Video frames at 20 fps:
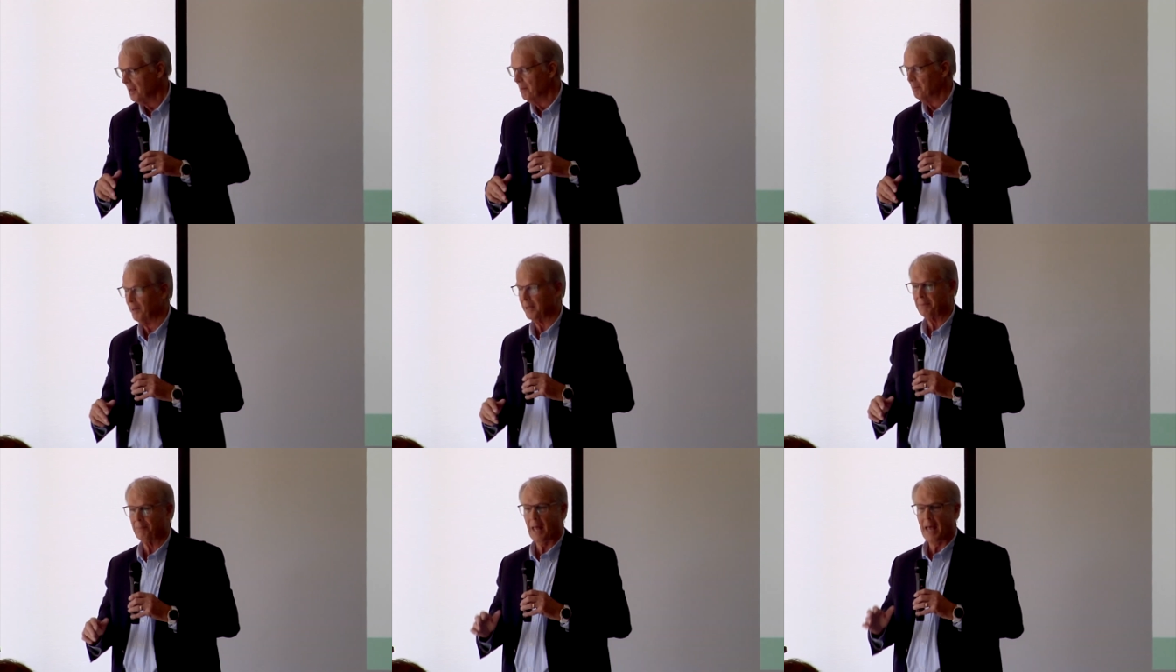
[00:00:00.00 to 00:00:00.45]

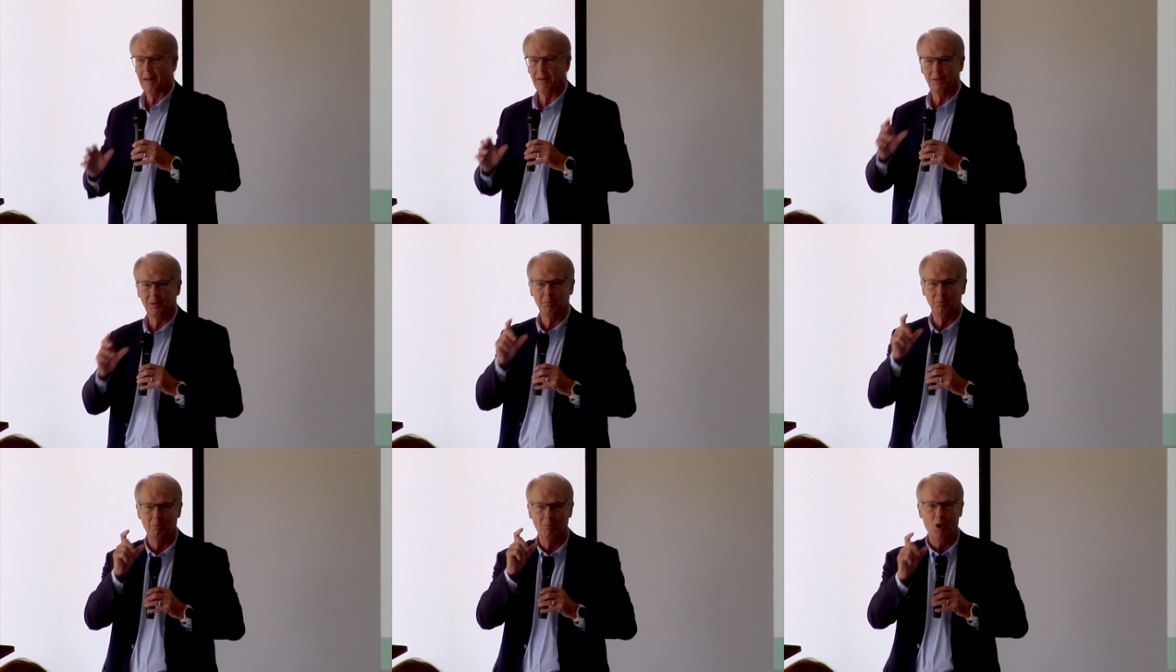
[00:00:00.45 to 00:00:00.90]
But that
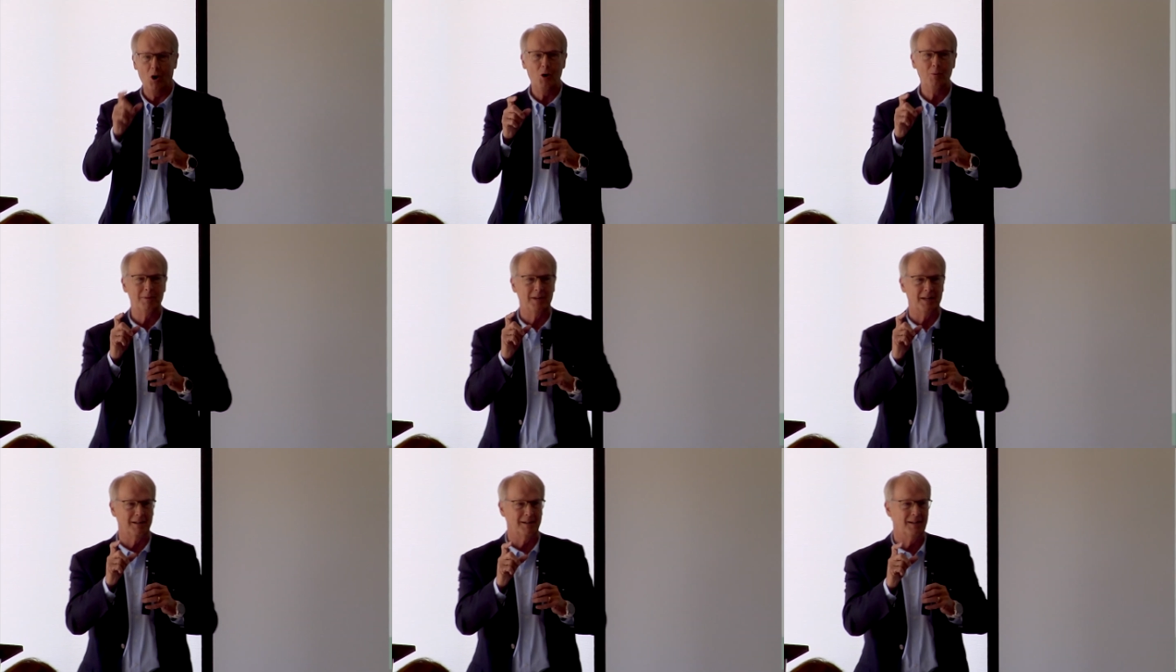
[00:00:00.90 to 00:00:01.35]

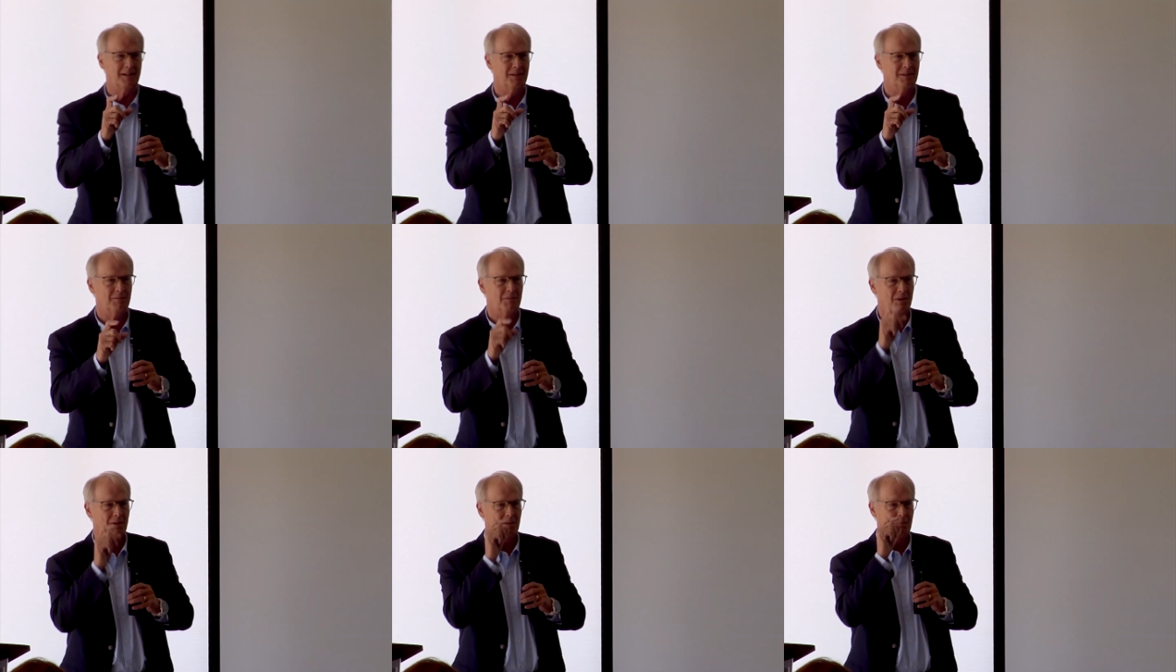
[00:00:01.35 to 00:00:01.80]
moment,
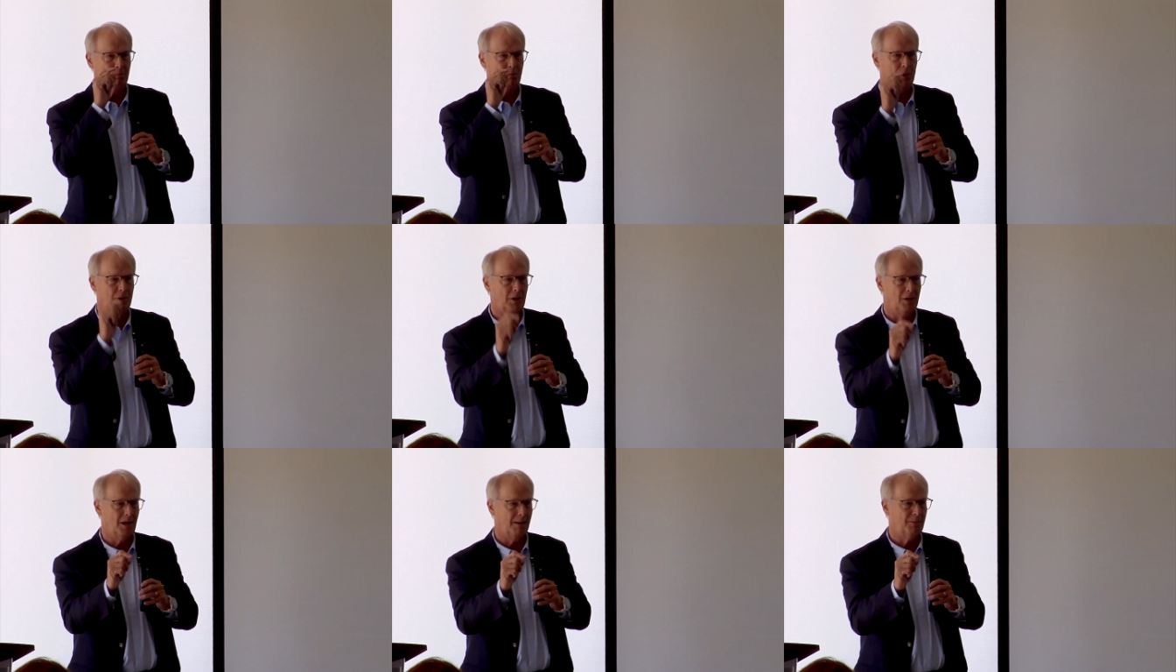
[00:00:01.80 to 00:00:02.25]

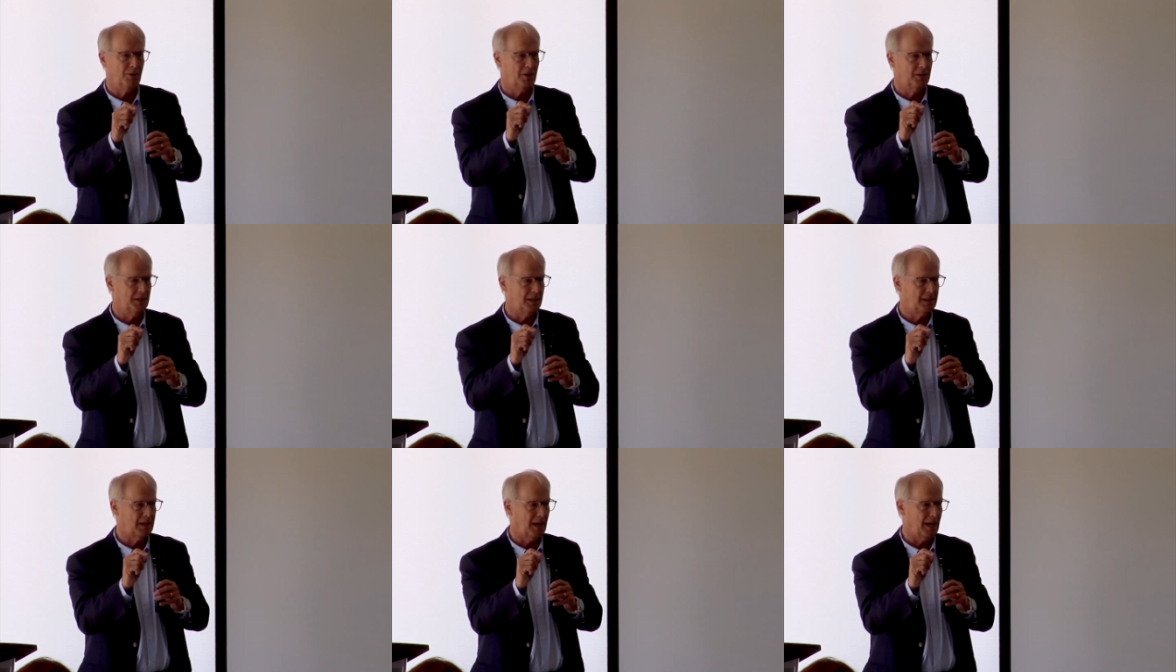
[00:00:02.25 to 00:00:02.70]
put the number on
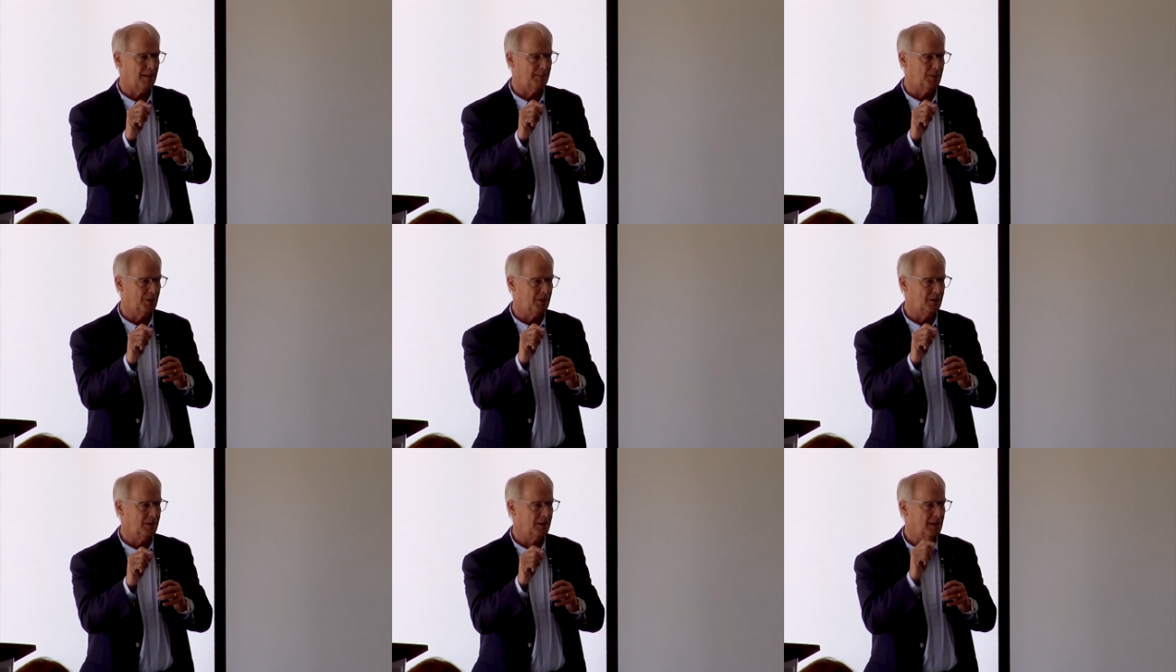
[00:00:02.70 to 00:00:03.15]
the
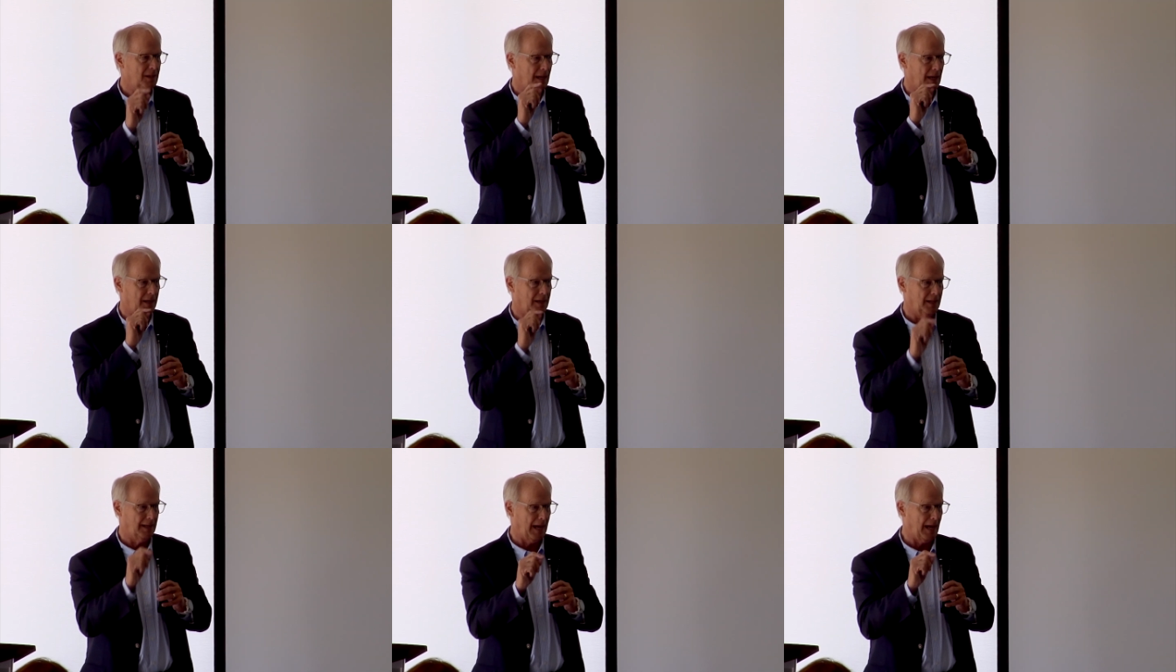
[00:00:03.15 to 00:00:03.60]
table
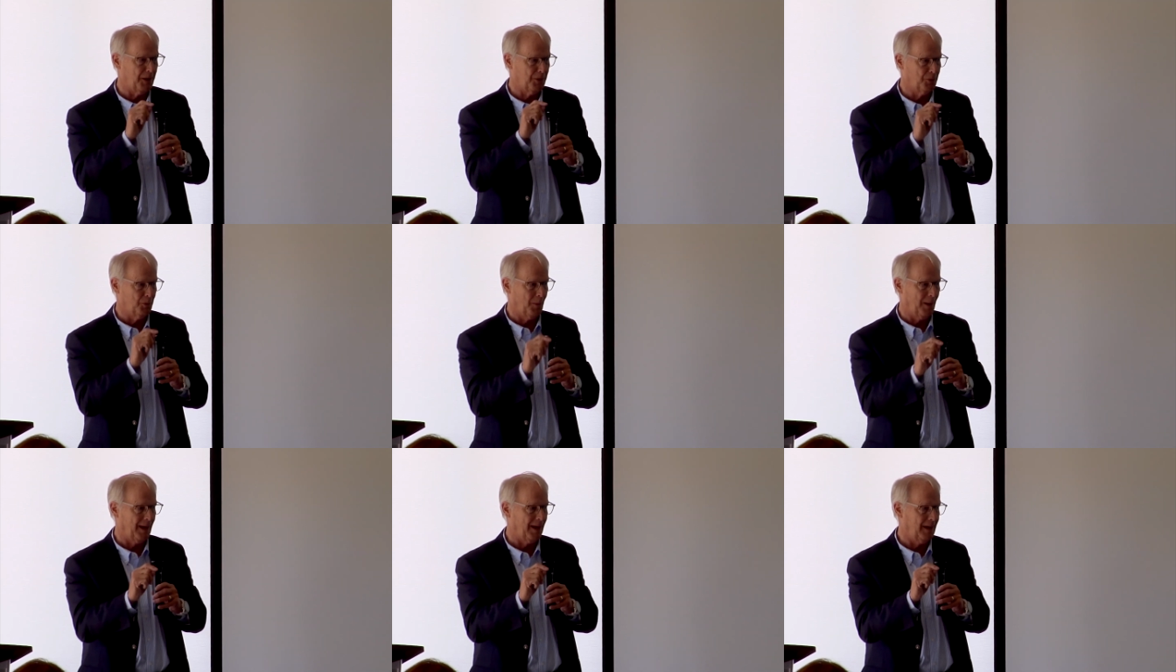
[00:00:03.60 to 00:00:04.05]
and get out of
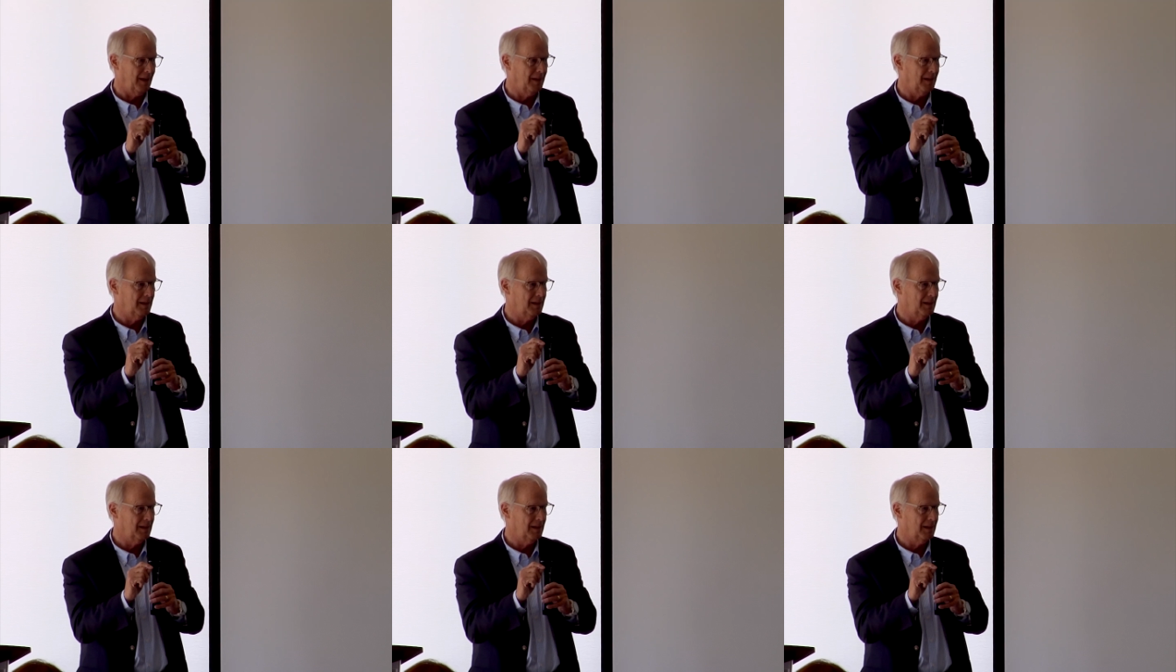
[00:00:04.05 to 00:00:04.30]
the way,